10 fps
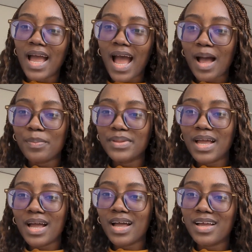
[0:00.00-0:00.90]

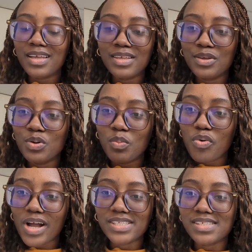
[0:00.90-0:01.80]
Abna,
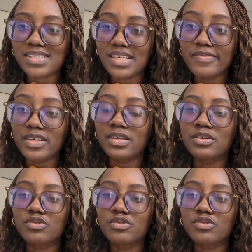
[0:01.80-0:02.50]
Boachi CV?